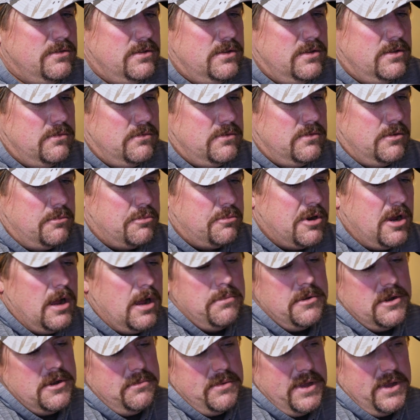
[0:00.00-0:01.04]
the
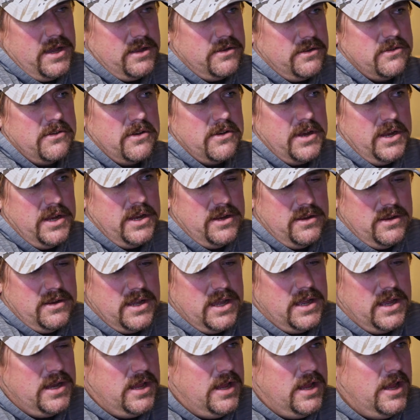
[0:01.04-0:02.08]
property boundary
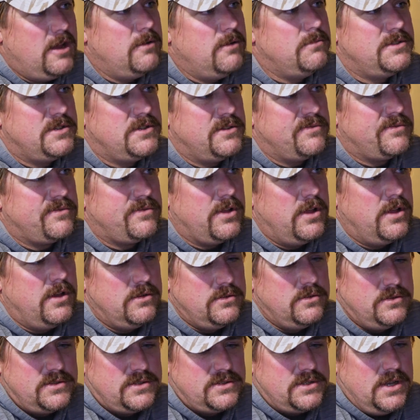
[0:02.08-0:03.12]
kind of ebbs and
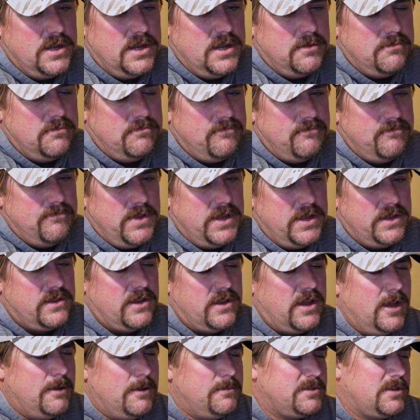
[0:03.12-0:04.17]
flows at
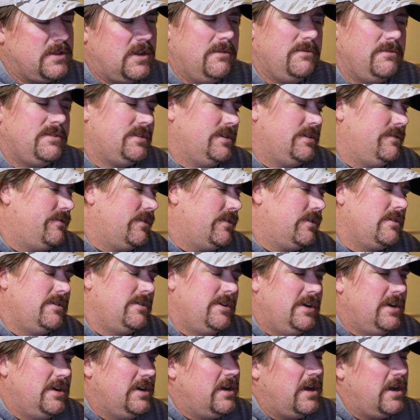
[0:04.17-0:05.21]
times. And obviously, if you're
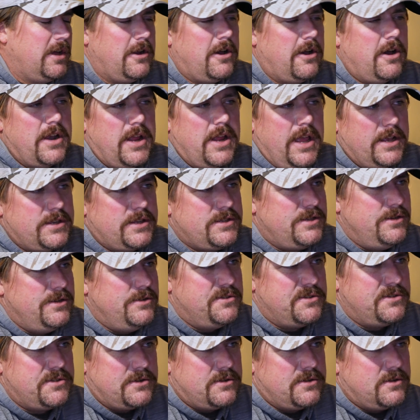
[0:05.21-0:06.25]
an Onyx
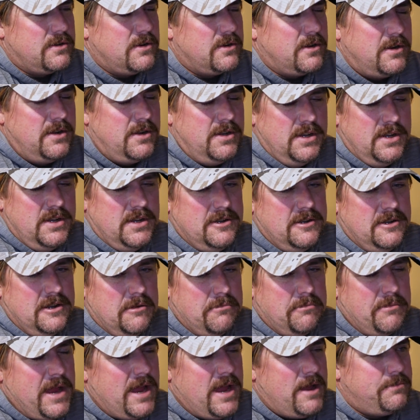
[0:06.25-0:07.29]
user or a
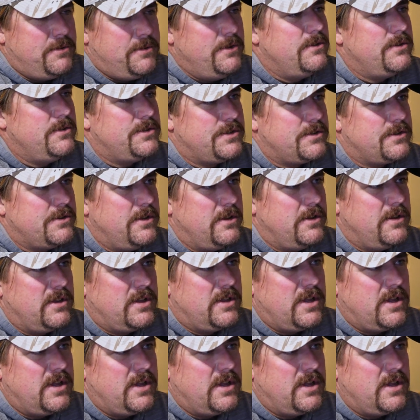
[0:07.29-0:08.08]
map user, you can